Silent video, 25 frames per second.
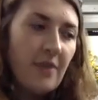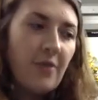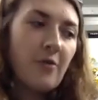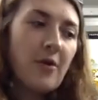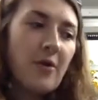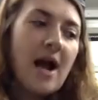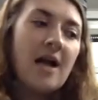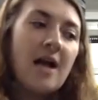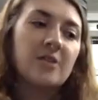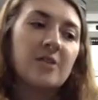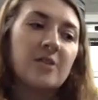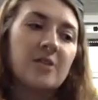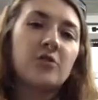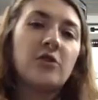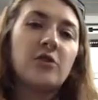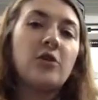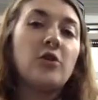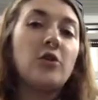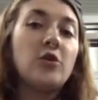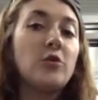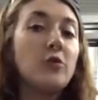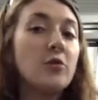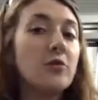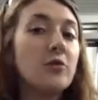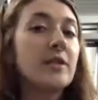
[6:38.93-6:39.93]
than they're
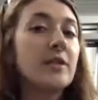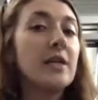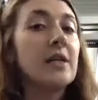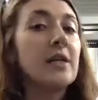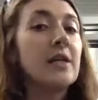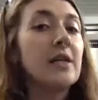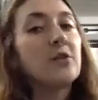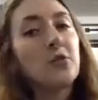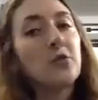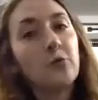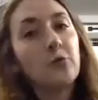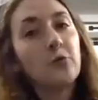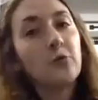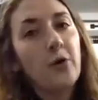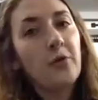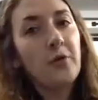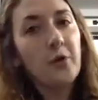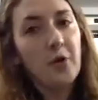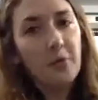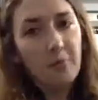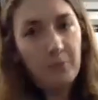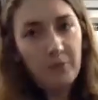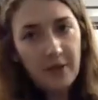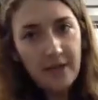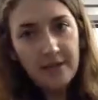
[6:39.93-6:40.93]
actually using to
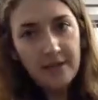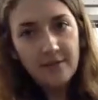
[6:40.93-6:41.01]
grow their